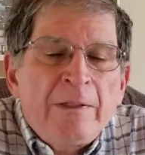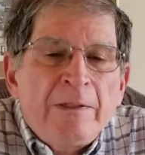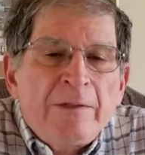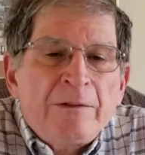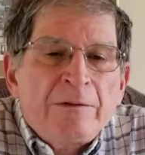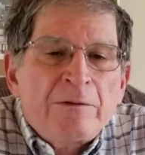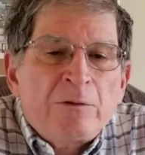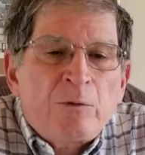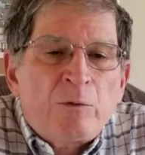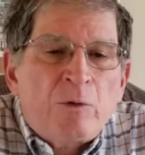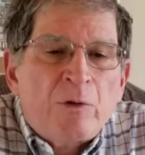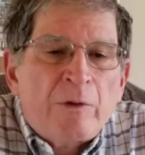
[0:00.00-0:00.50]

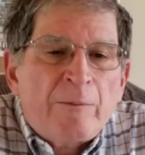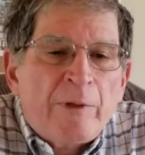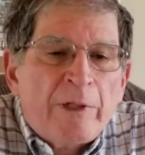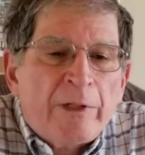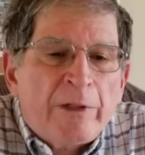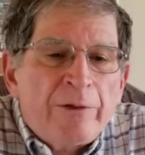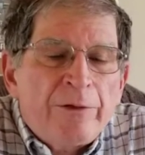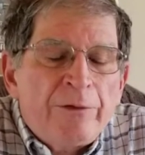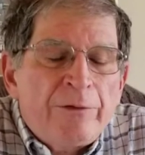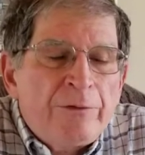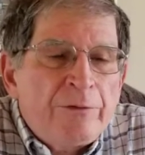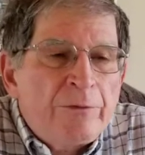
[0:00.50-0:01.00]
So what am I
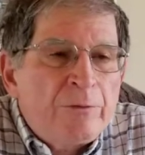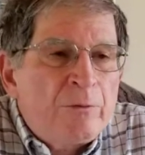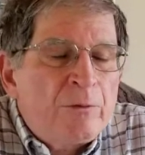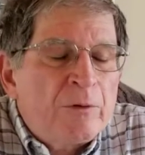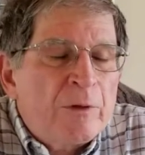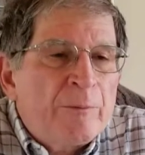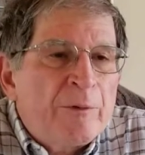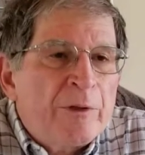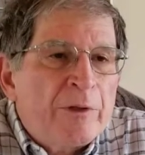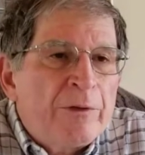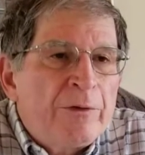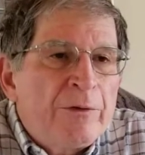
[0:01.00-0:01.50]
going to
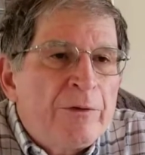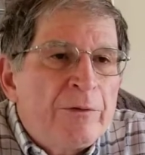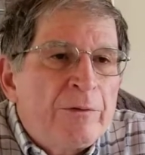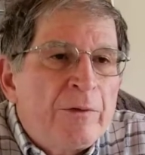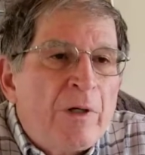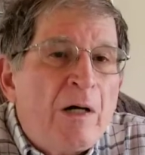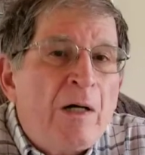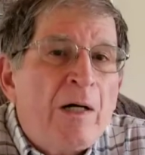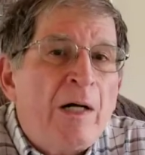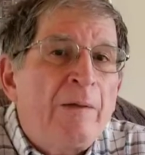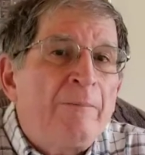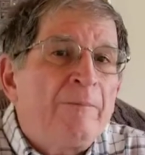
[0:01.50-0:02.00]
do?
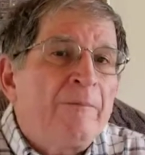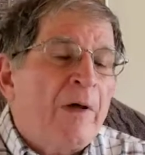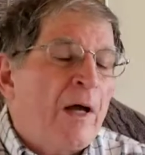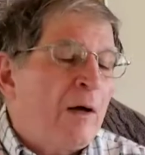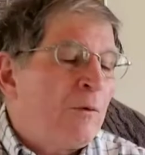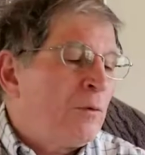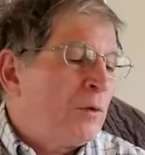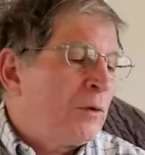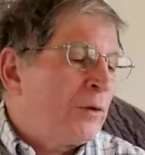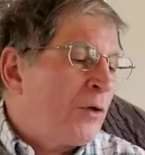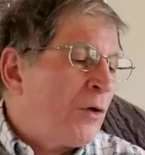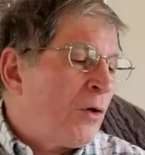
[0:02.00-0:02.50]
I
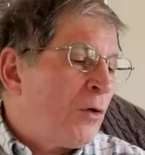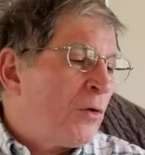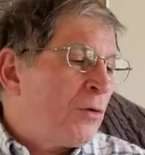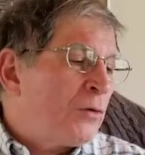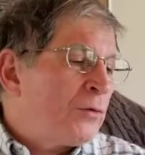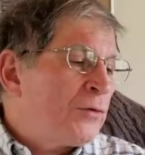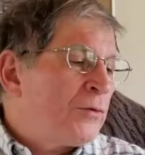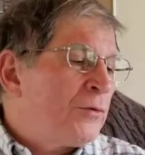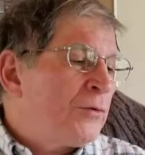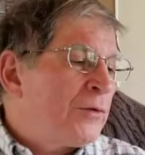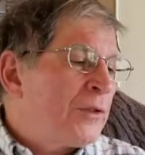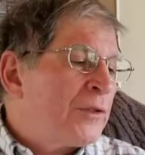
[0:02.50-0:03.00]
will go
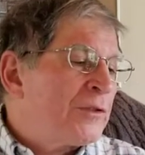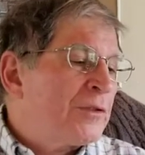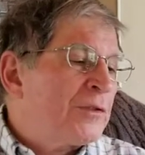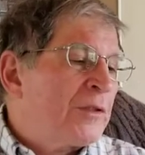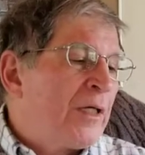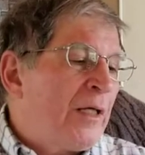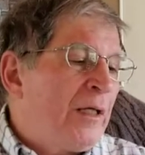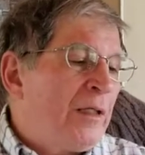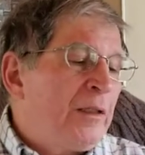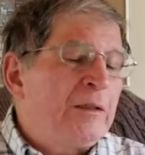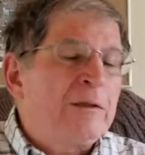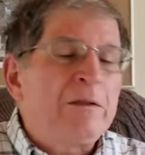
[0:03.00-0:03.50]
to the
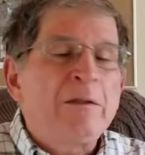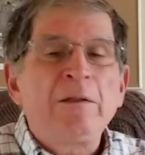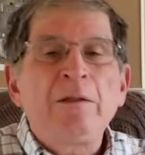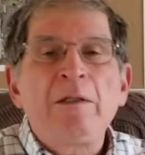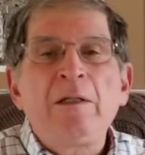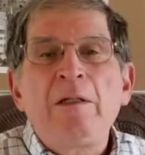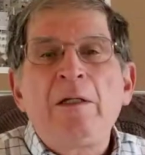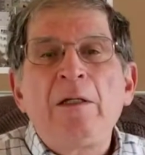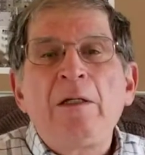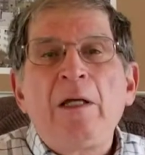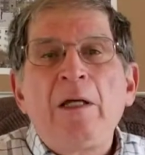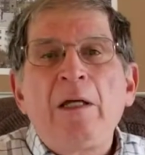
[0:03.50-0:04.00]
state
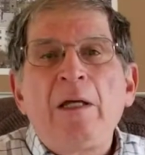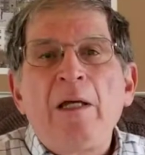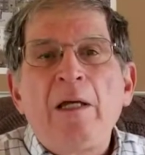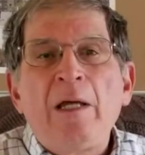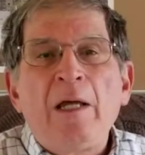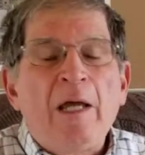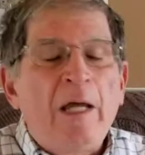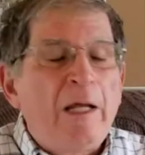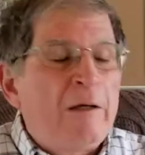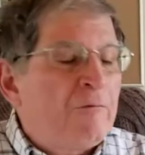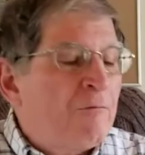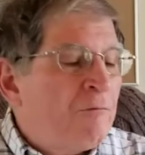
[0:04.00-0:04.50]

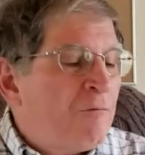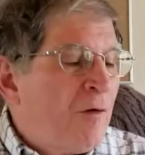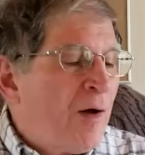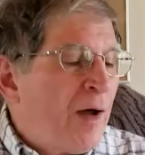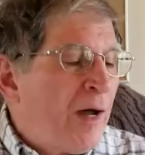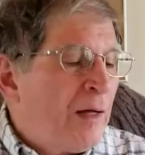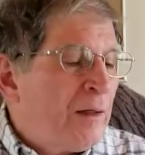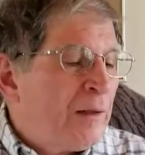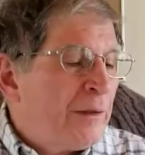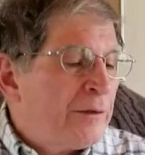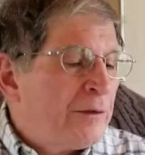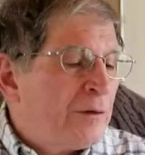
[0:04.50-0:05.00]
and
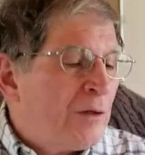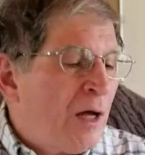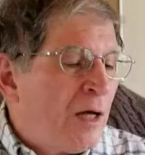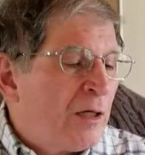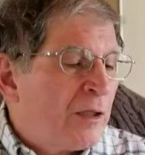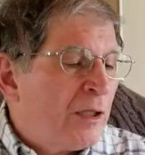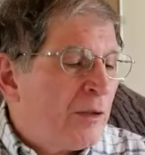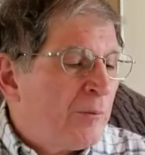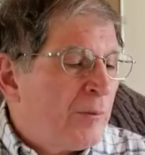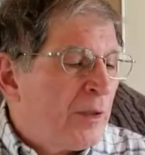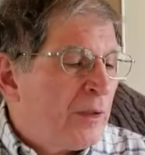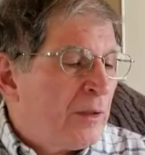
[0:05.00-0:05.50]
file a
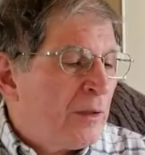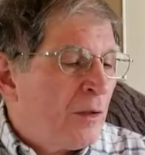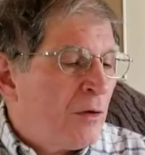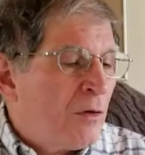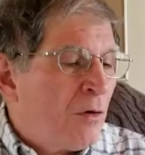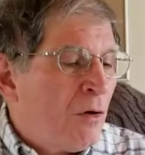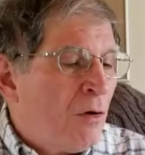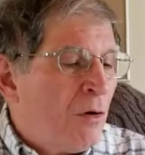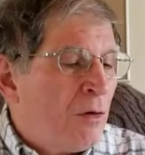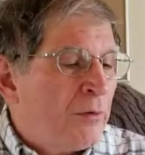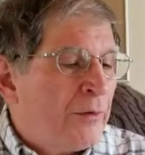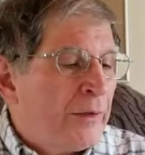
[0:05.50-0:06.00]
document
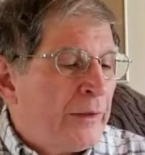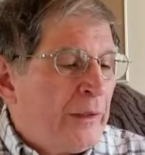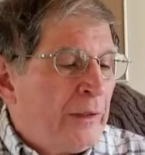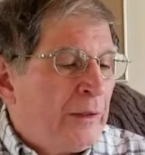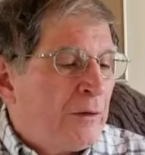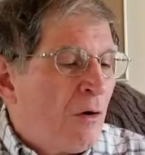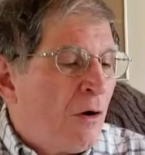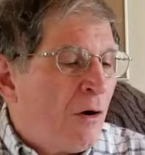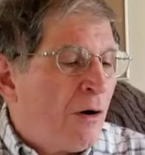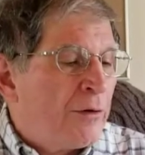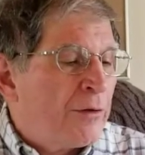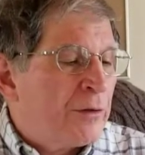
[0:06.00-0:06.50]
called the
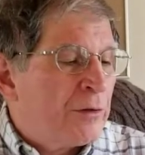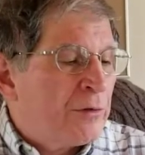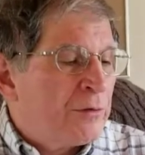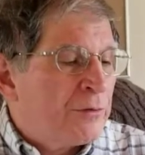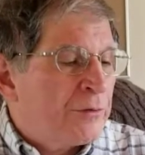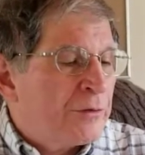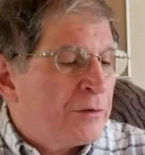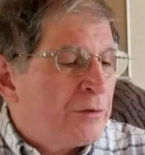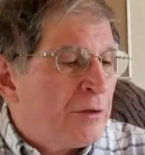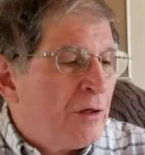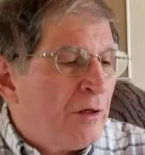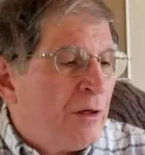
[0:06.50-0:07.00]

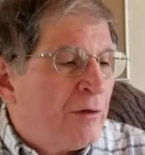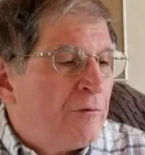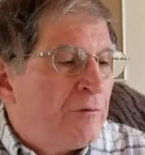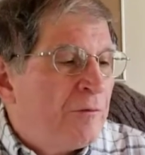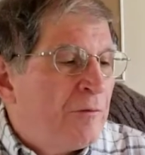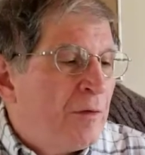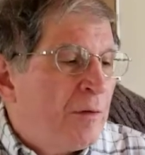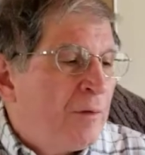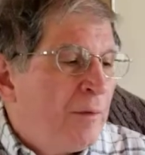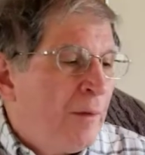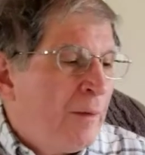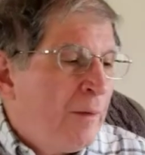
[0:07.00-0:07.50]
Articles of
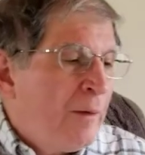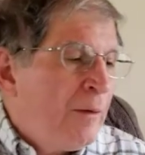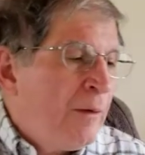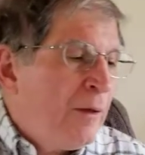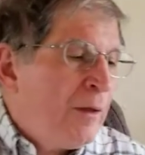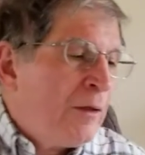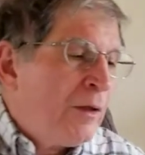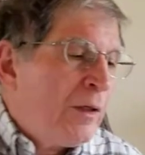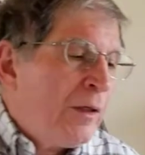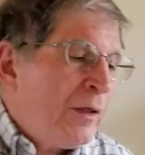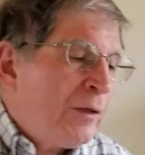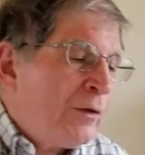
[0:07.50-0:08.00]

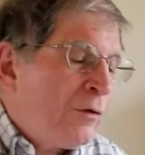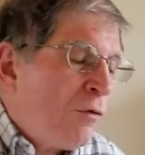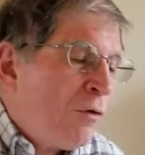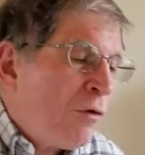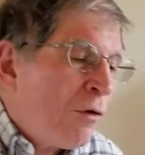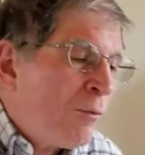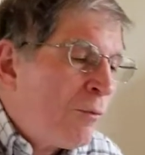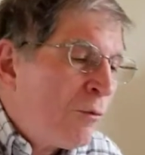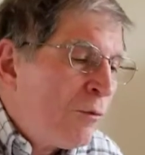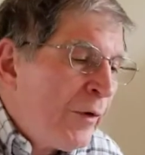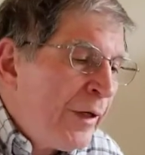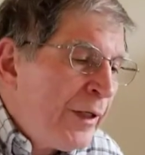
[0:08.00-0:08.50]

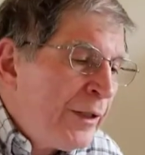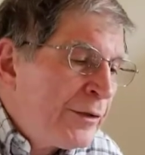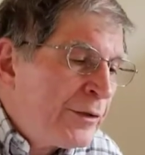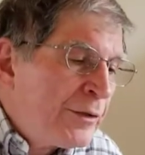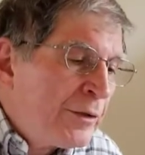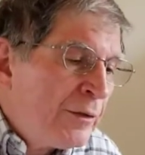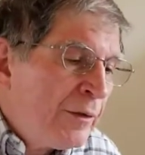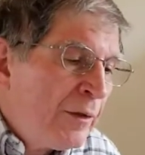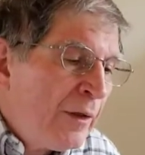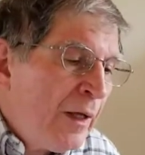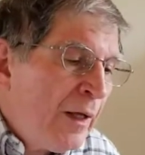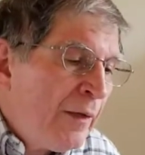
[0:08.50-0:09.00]

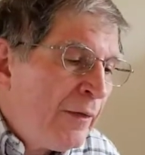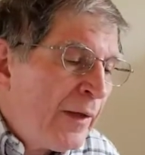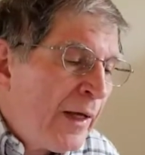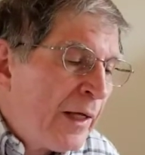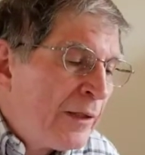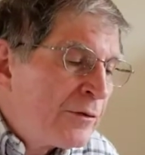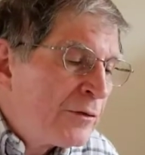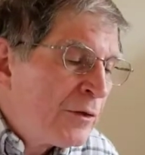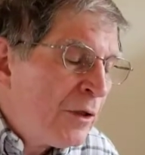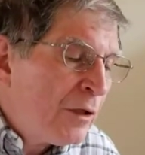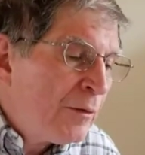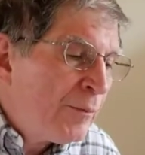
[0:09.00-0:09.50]
Incorporation, and
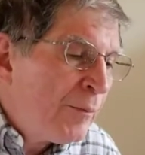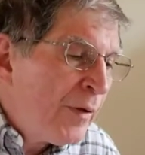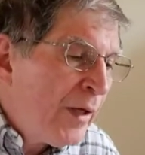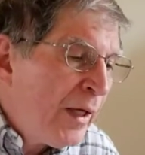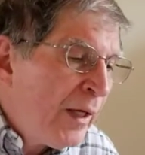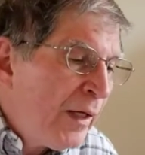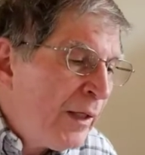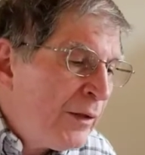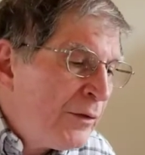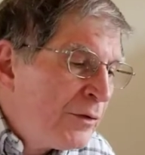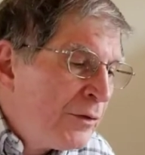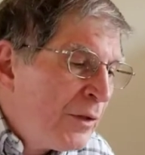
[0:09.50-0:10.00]
that's on
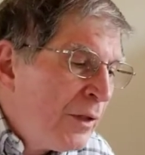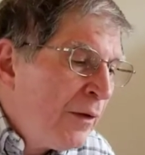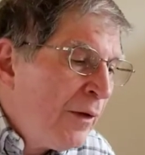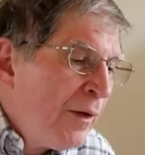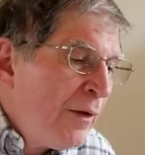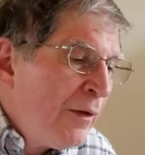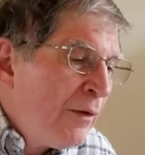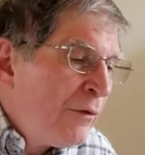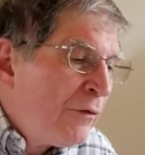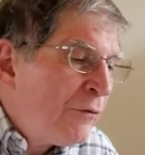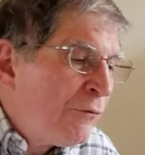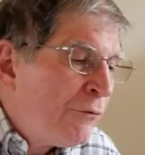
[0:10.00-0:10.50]
page
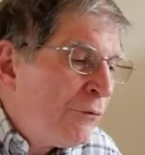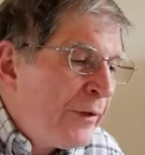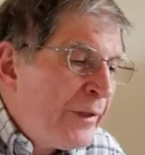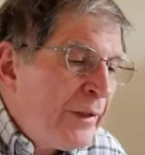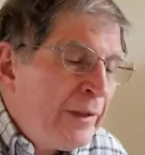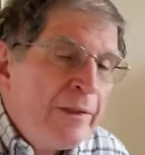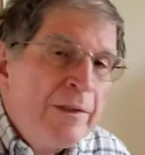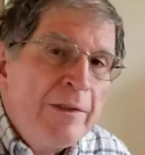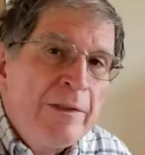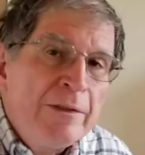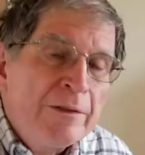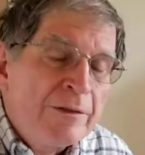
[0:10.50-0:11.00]

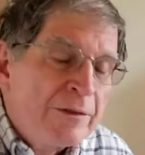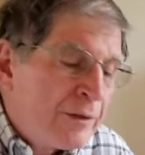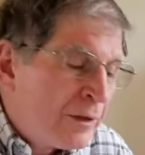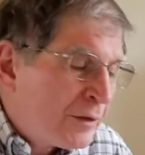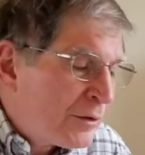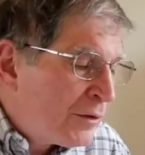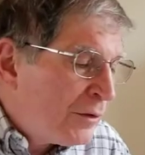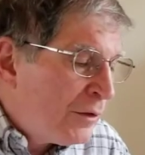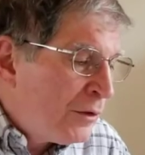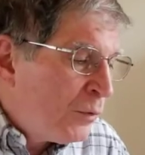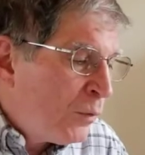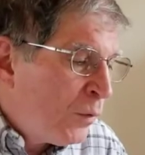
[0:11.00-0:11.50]

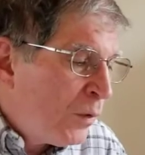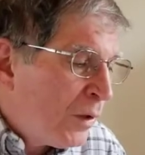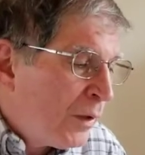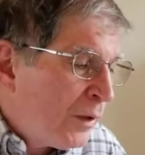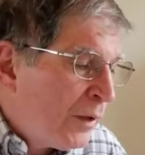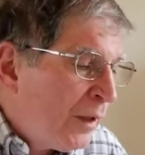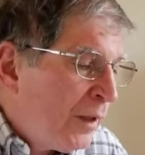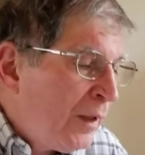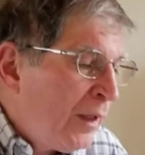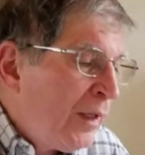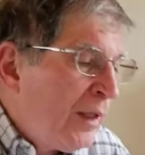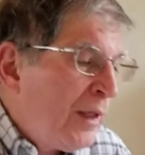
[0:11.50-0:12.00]
361.
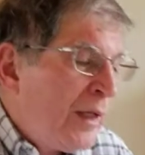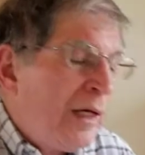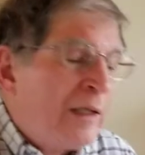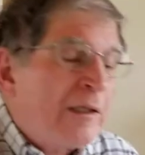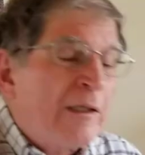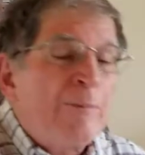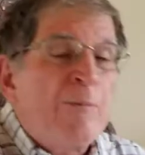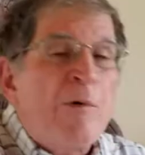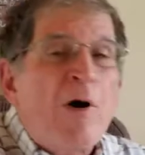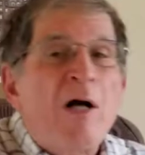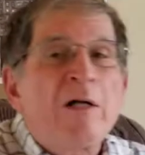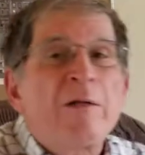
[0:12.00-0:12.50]
At the
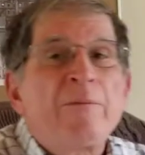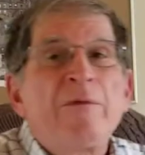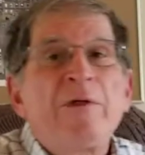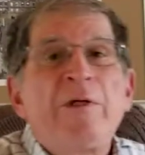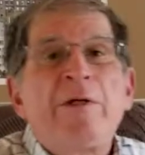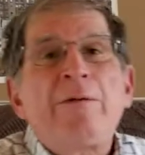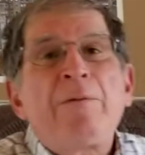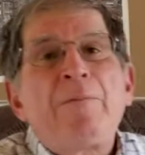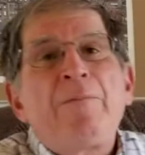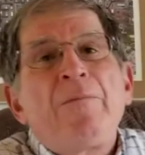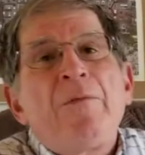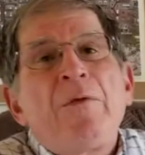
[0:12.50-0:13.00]
bottom
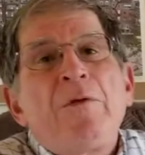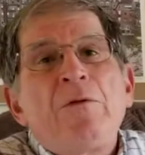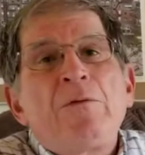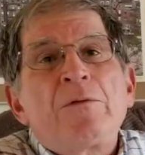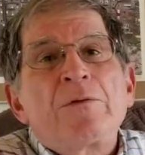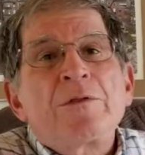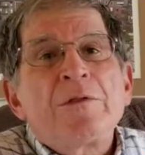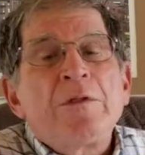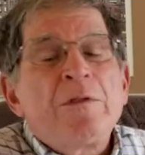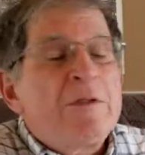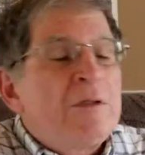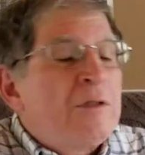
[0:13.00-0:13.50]
there, you'll
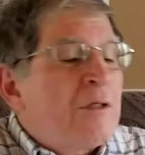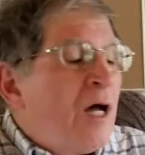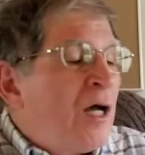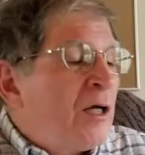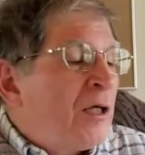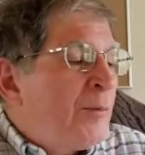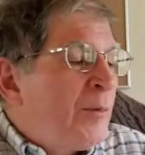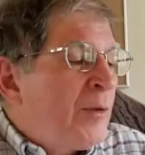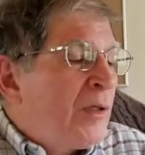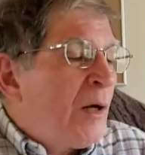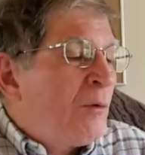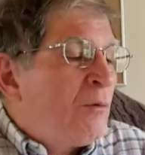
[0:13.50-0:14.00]
see the
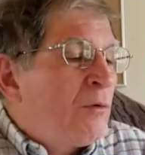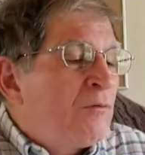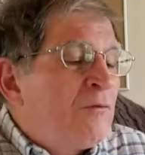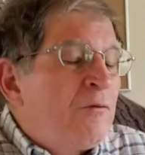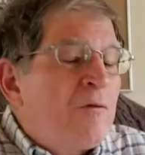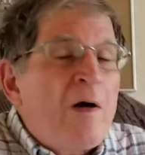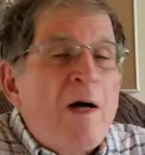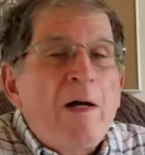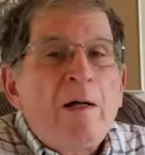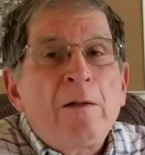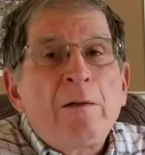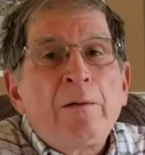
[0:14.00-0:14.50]
document I will
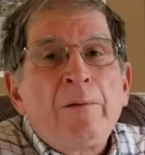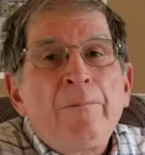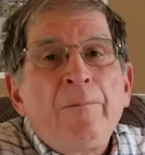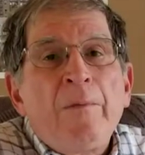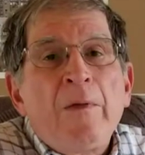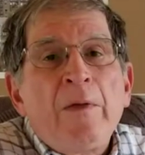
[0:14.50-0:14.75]
file.